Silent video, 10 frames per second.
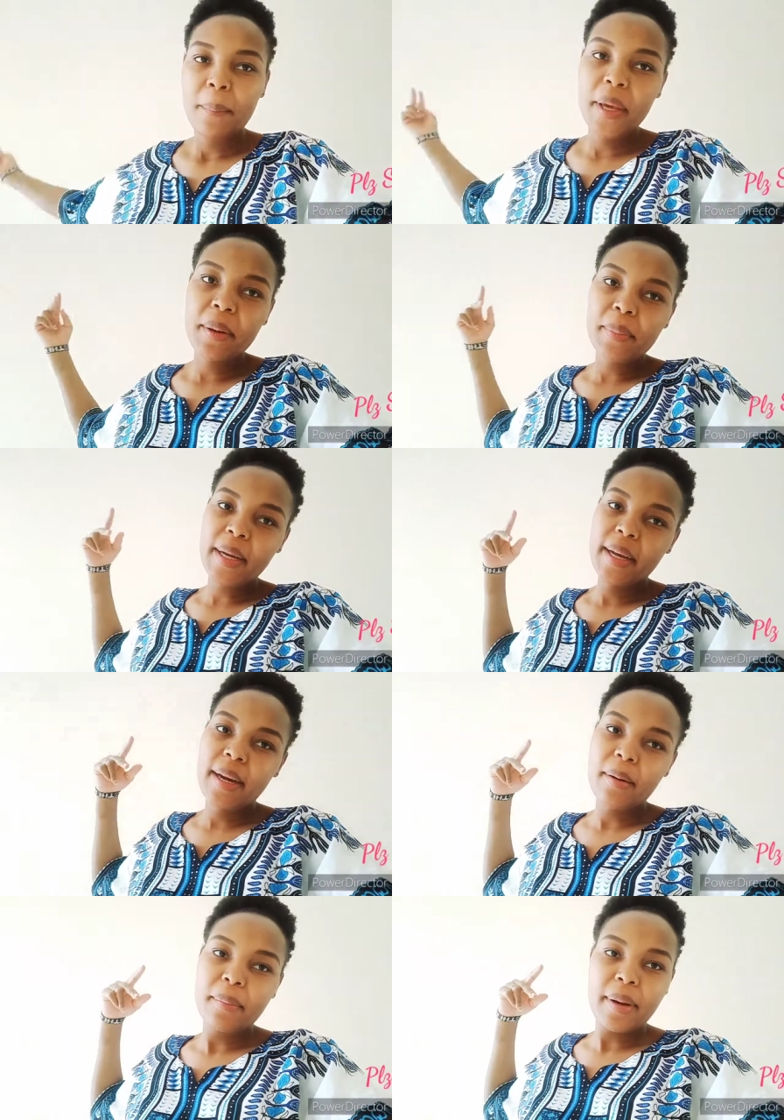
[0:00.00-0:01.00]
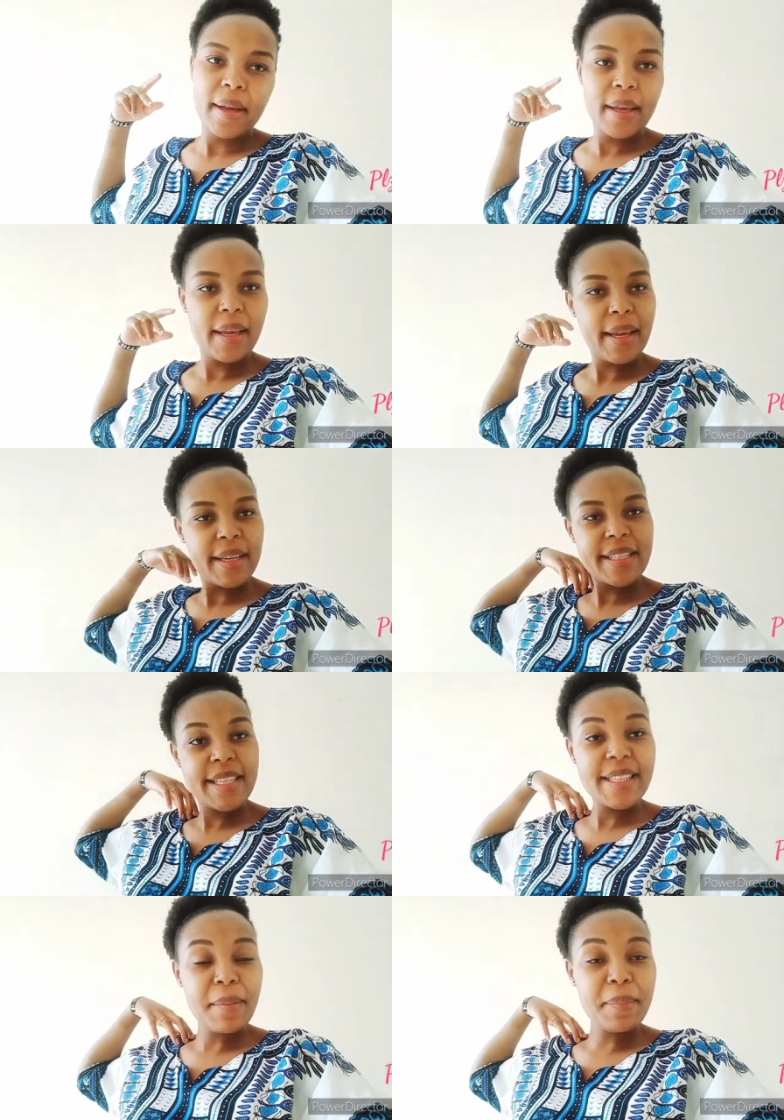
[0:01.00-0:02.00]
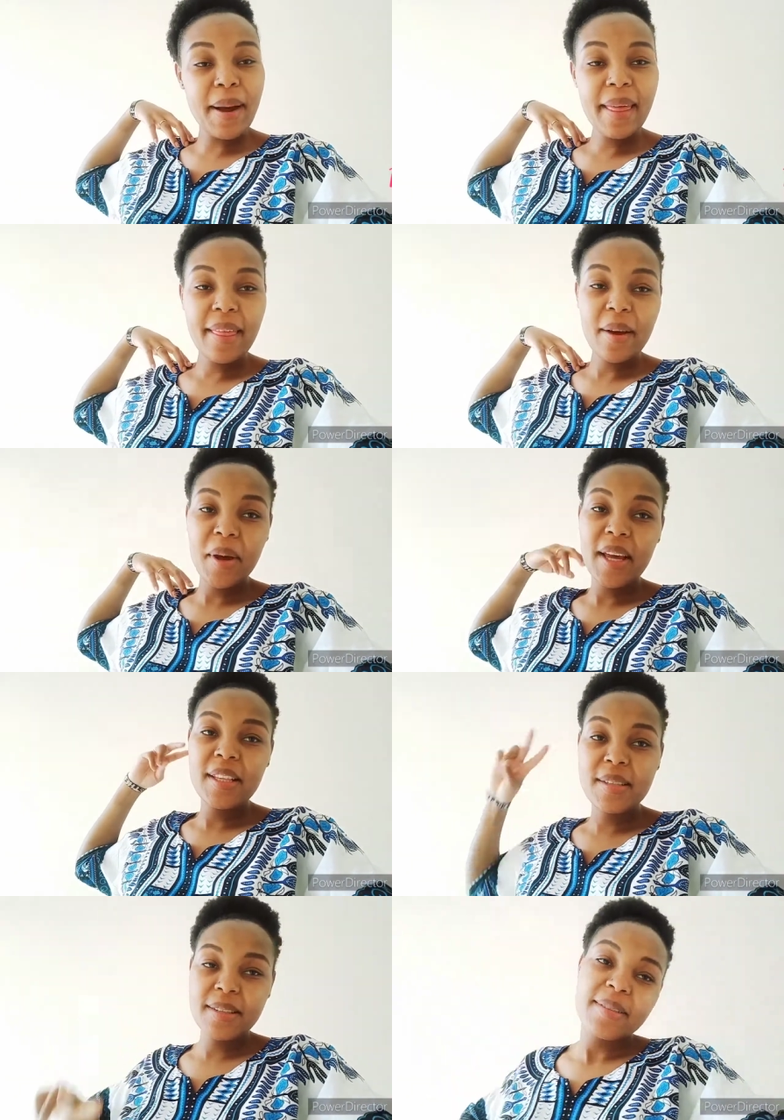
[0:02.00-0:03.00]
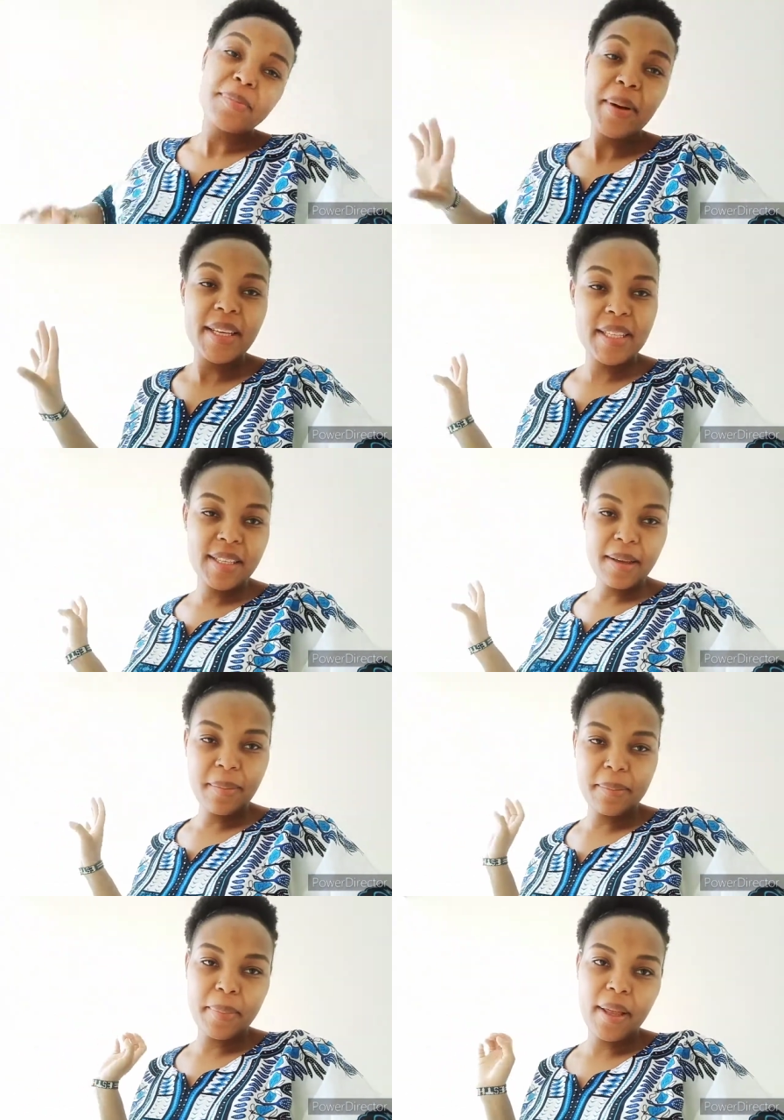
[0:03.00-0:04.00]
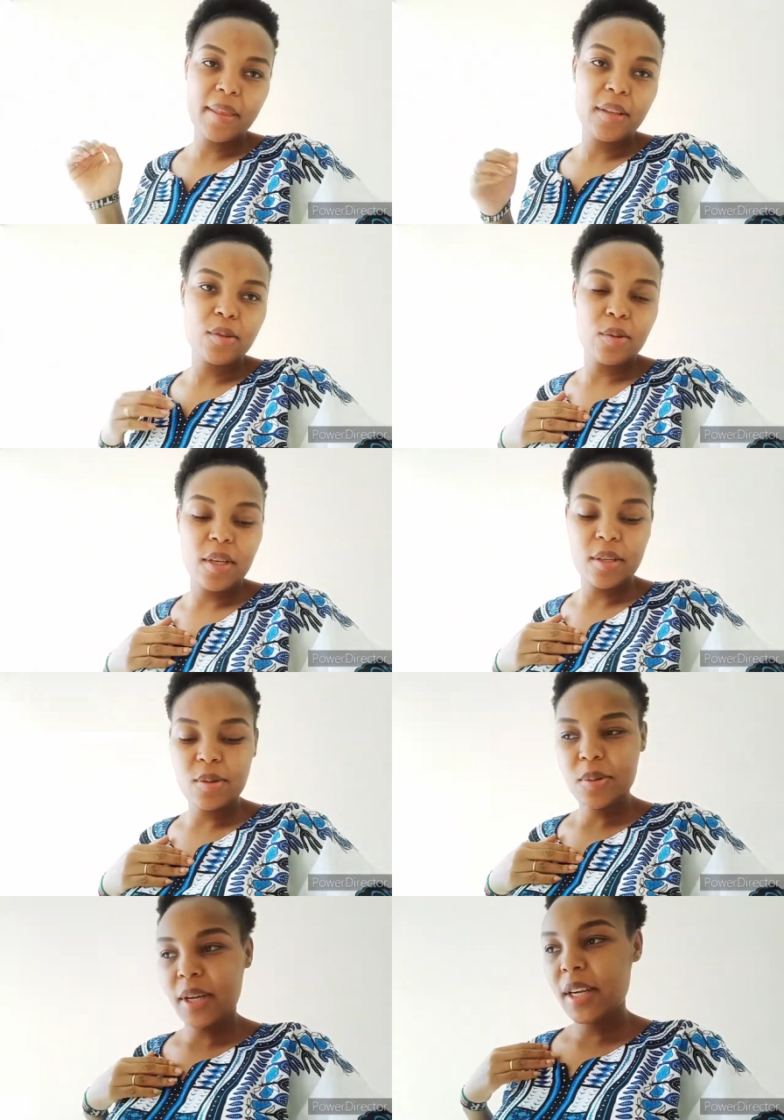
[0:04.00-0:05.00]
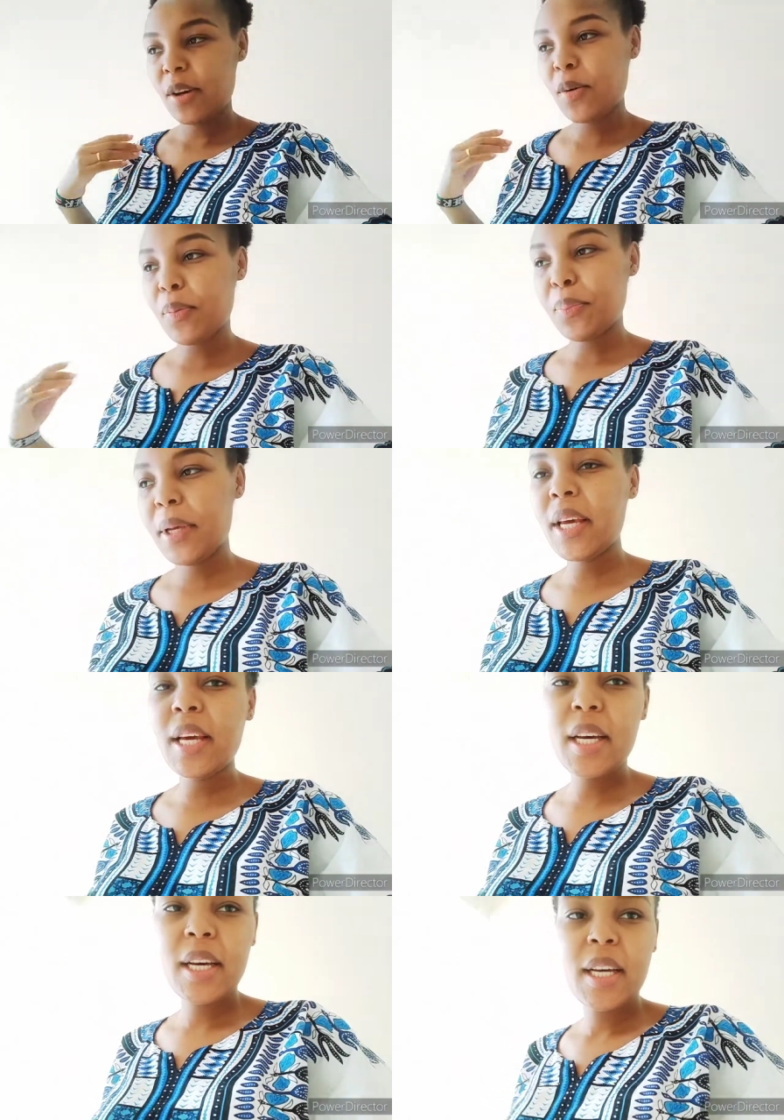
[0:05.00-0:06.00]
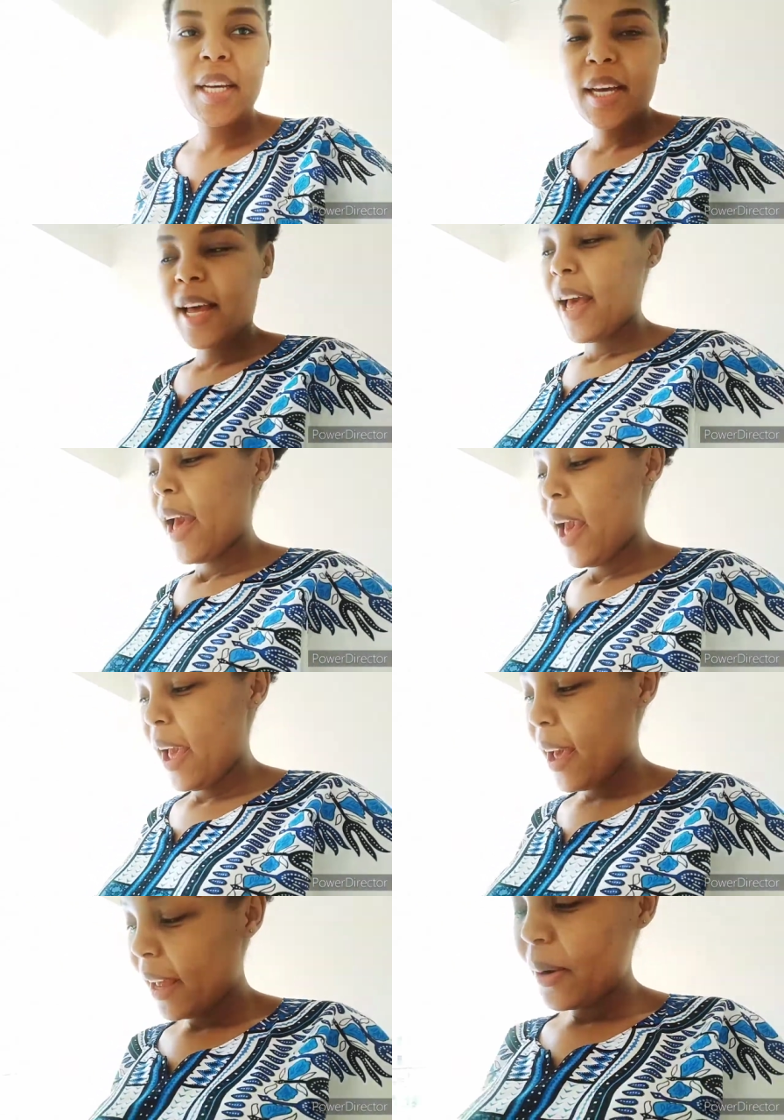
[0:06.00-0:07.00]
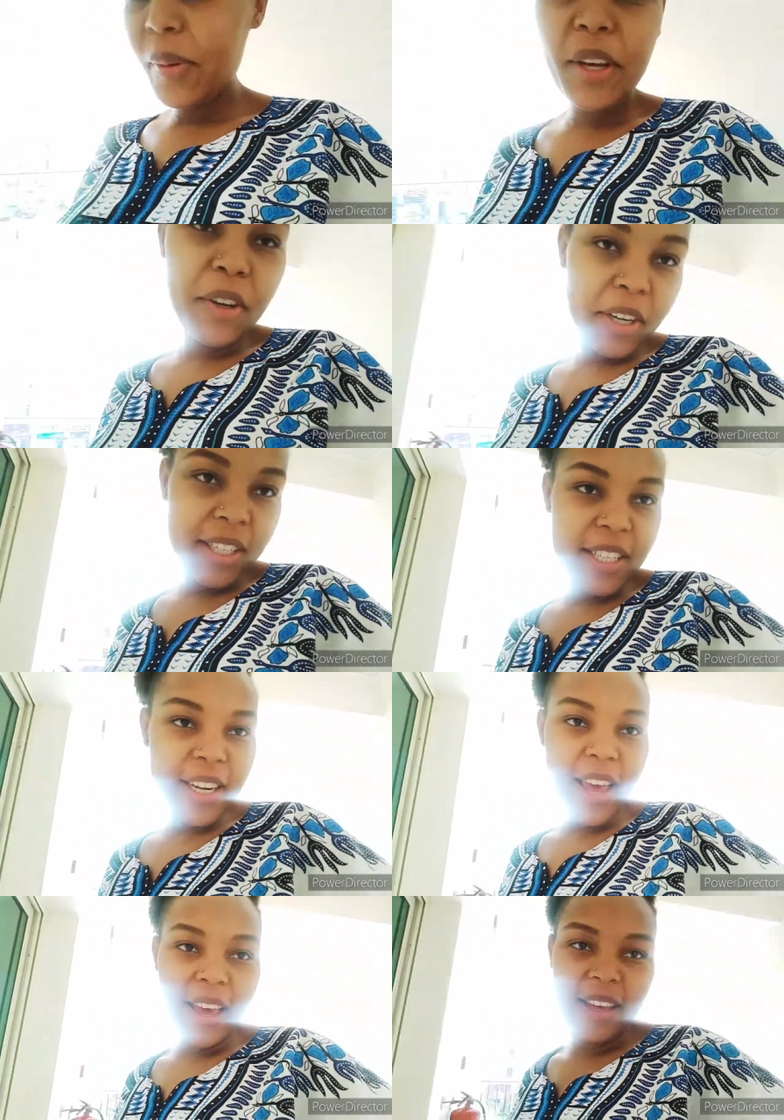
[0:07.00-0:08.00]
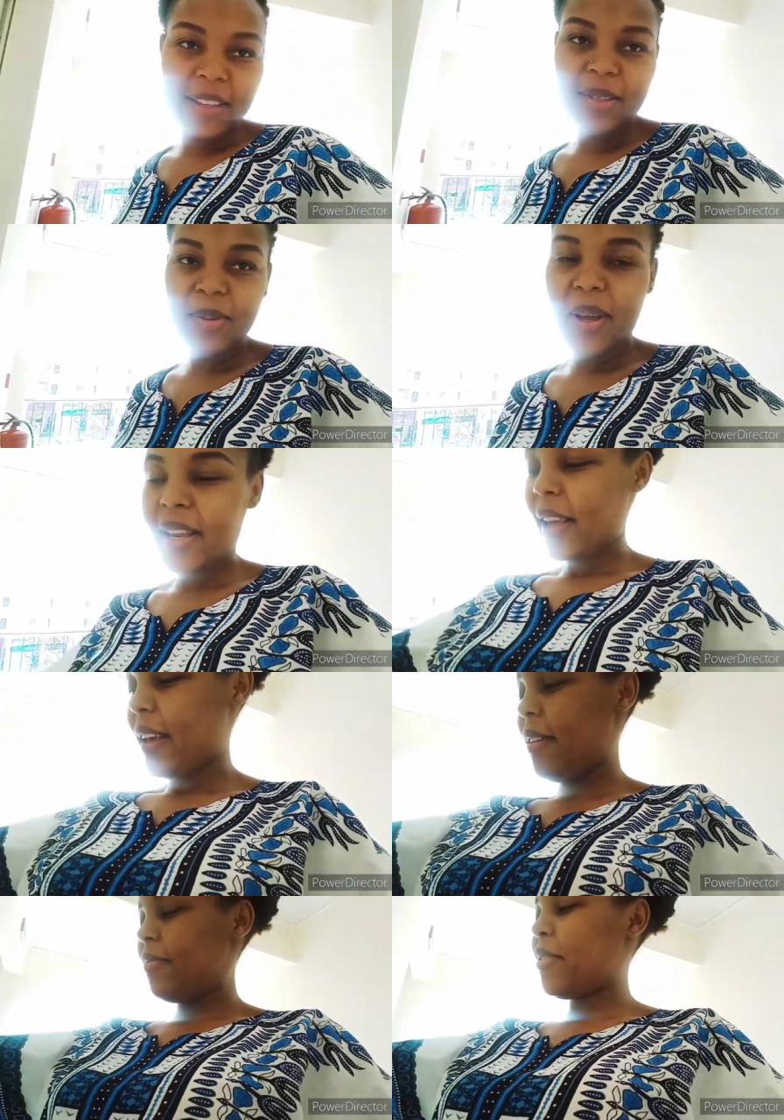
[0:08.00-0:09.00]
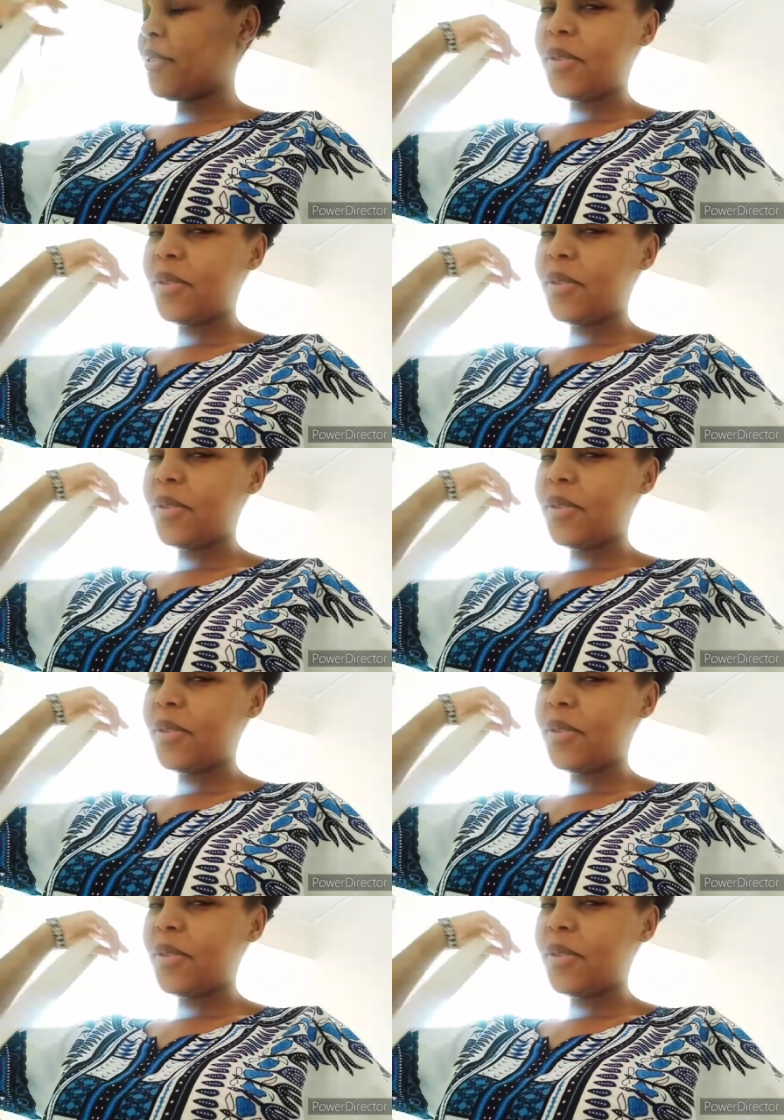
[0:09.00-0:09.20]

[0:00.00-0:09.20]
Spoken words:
pick my girl, my sister. By the way, it's my sister's birthday today, so naenda kumpick and we call it a day. So ende hivyo